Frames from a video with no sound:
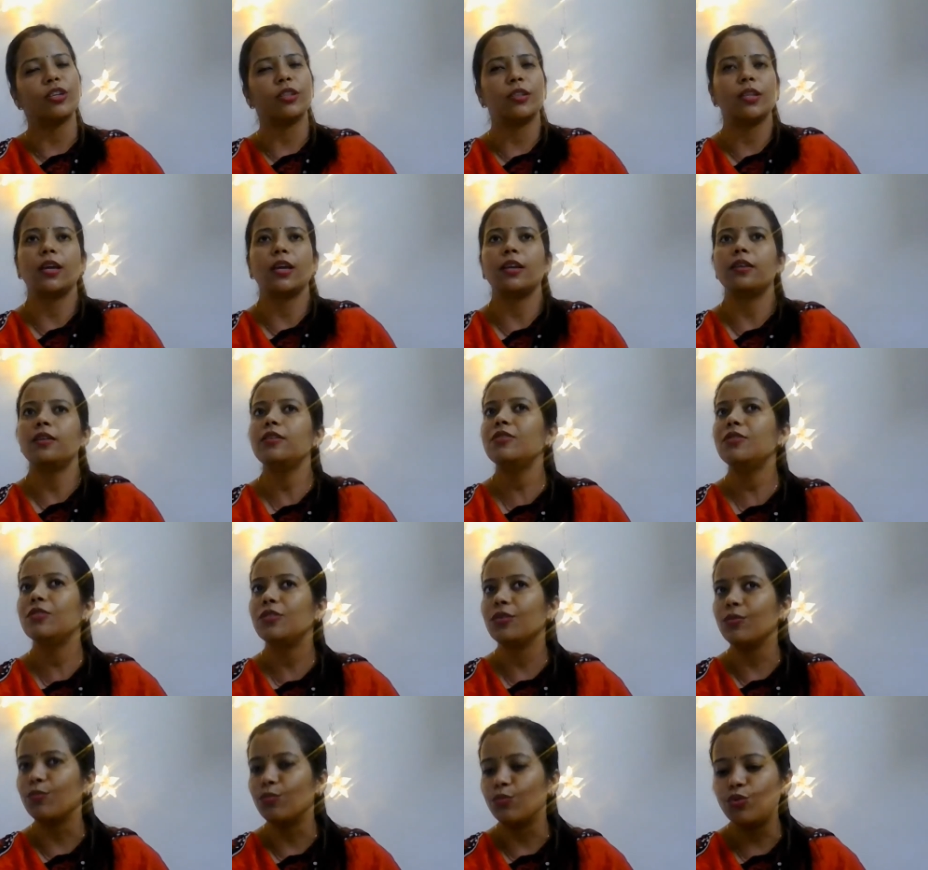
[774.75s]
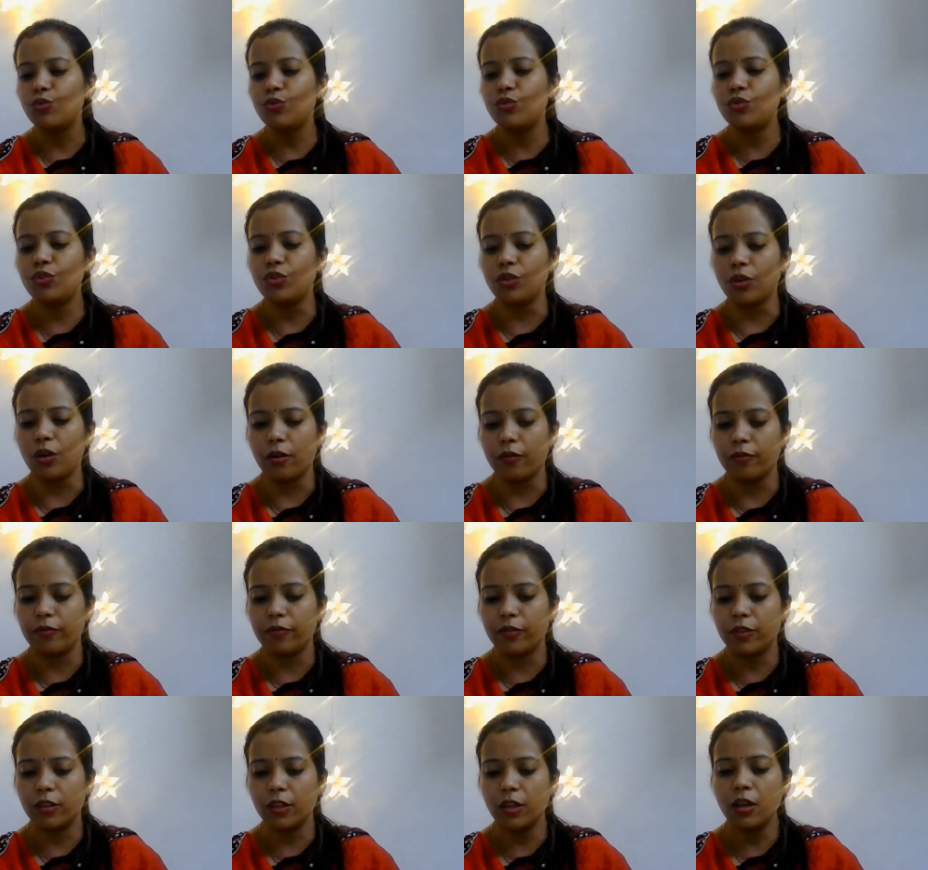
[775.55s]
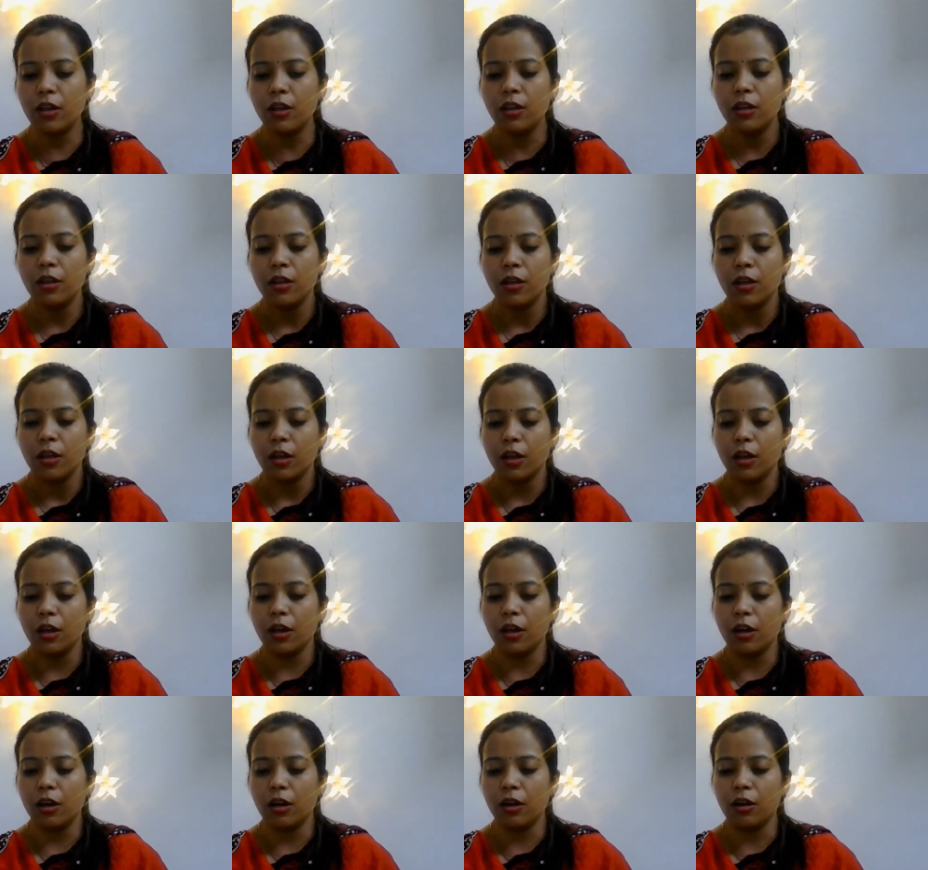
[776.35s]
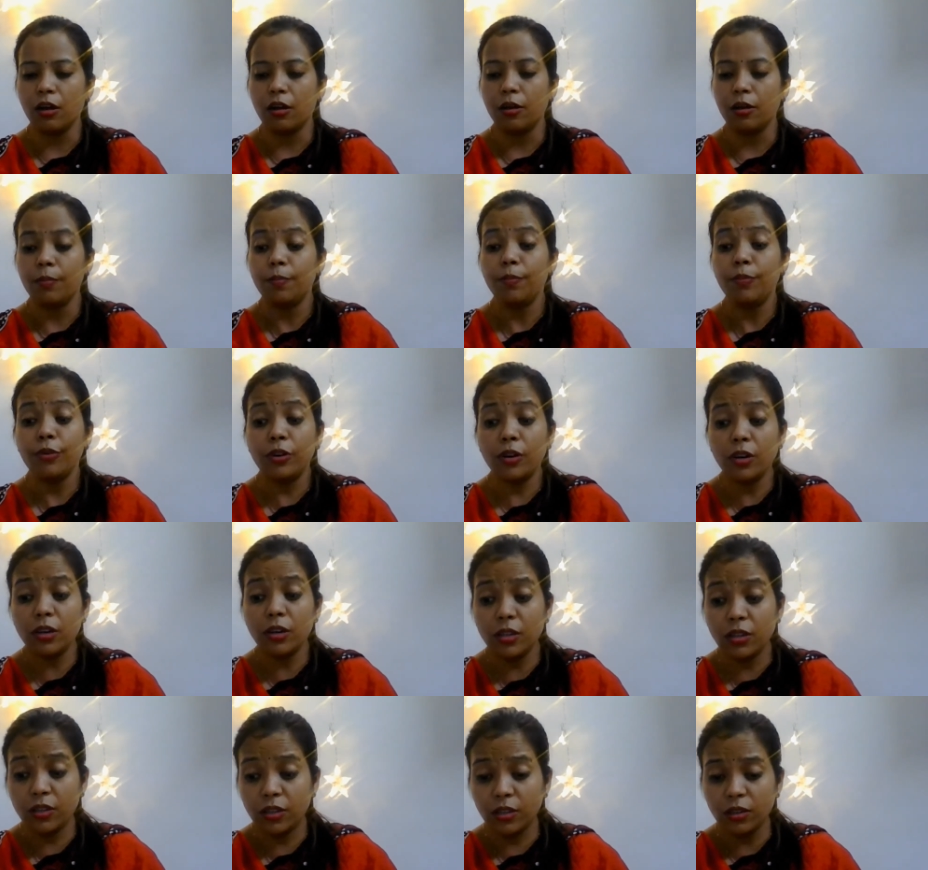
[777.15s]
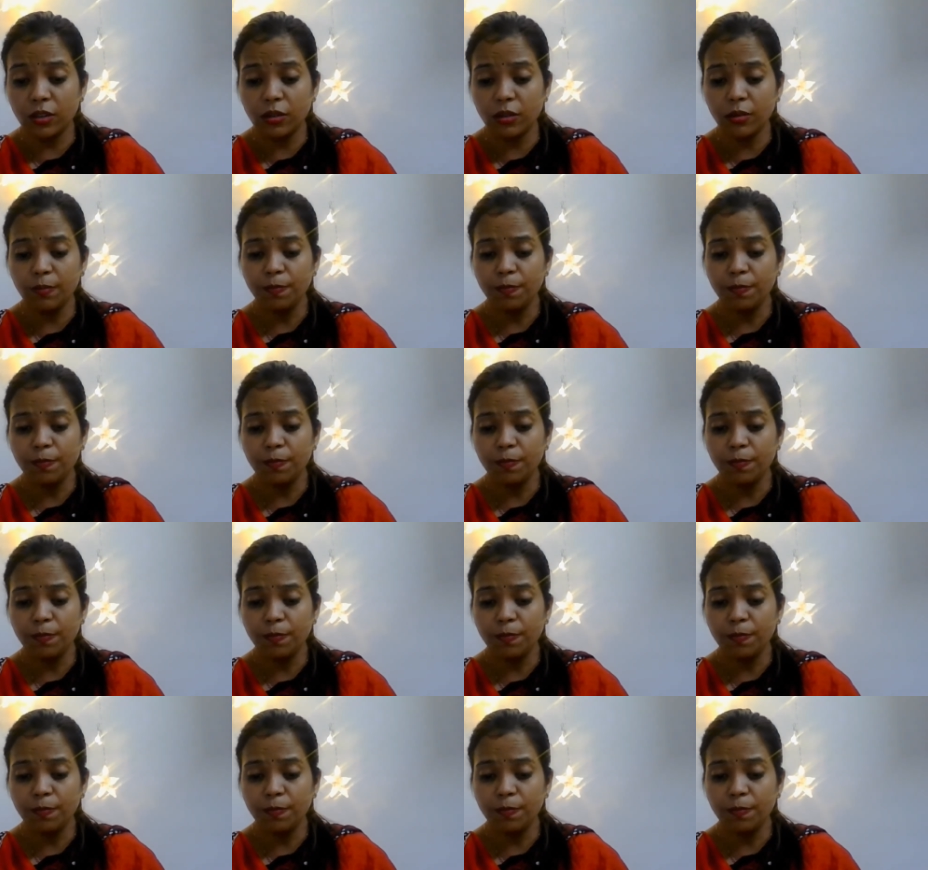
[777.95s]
That is the mood of the person.